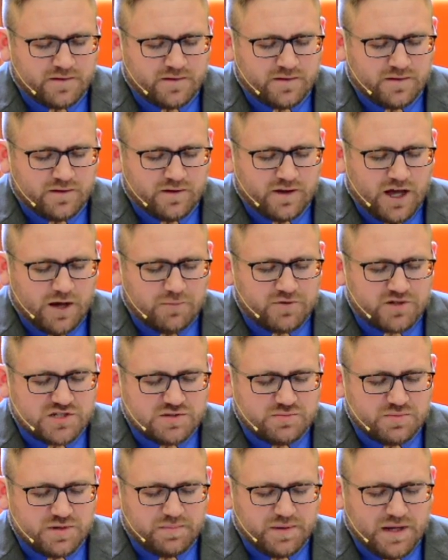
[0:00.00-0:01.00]
Help us to
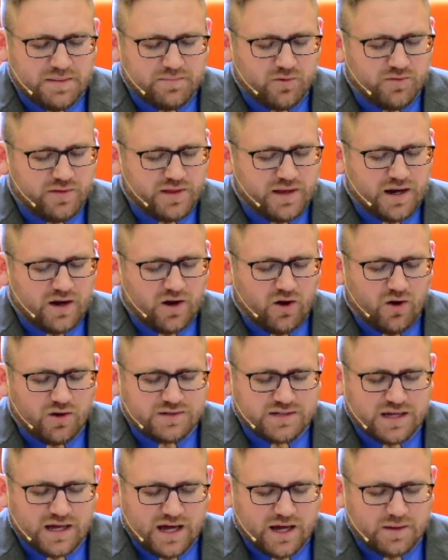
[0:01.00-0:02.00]
be people that at all
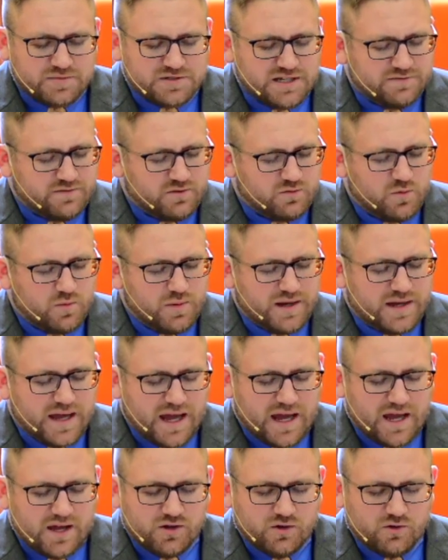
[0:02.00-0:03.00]
times, even when we
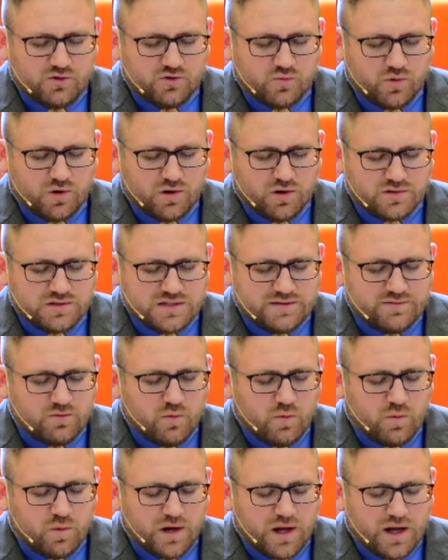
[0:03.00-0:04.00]
can't use words, even
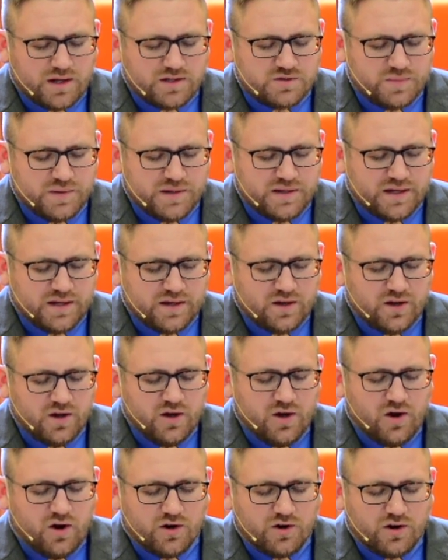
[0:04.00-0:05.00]
when we're not speaking,
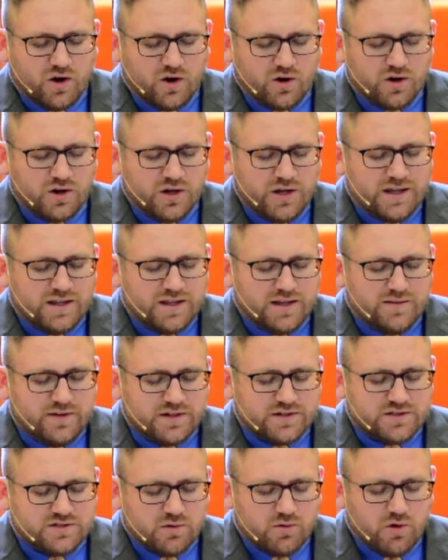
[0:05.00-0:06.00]
are, are living
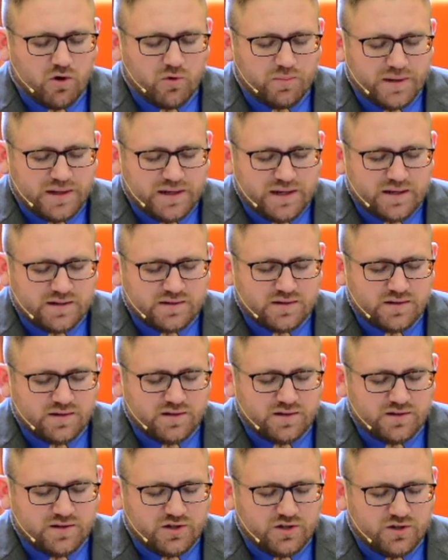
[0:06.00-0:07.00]
so obedient
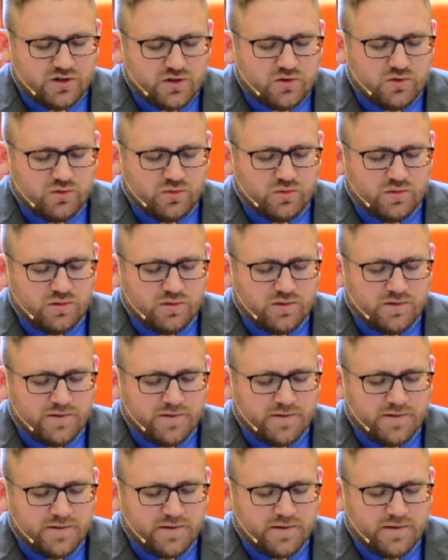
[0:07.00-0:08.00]
to, to you
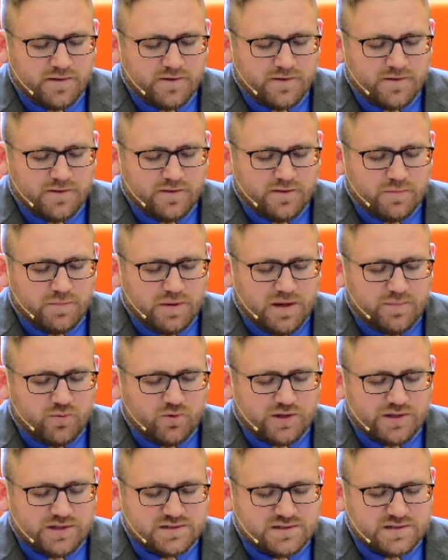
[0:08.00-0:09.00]
that people
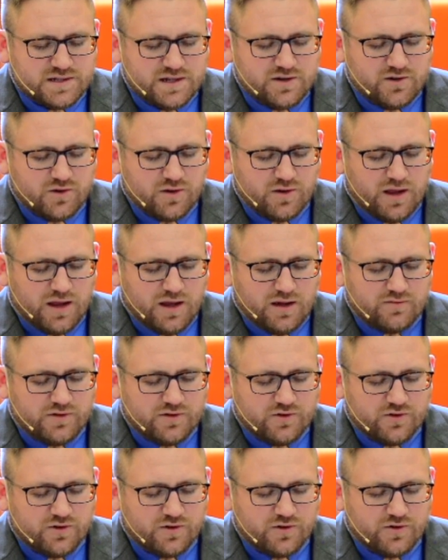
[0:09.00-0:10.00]
can see your love and
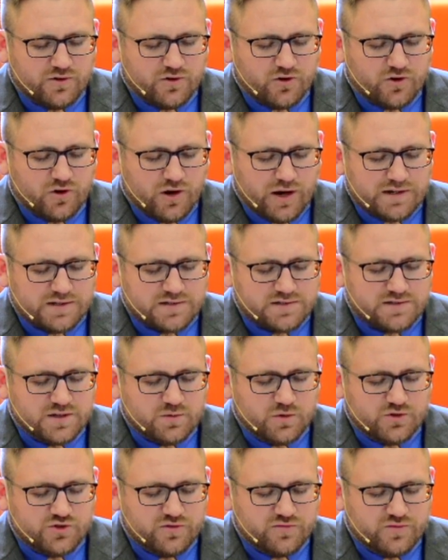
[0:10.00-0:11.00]
your, your grace and
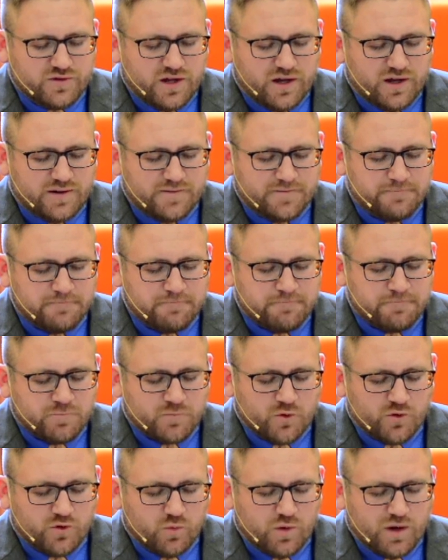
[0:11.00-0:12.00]
what you've done
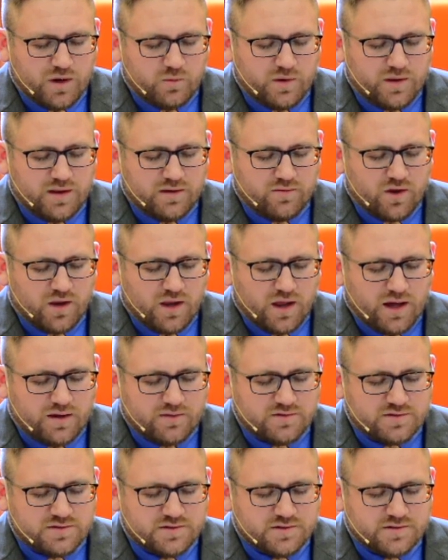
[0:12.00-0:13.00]
through the way we live our lives.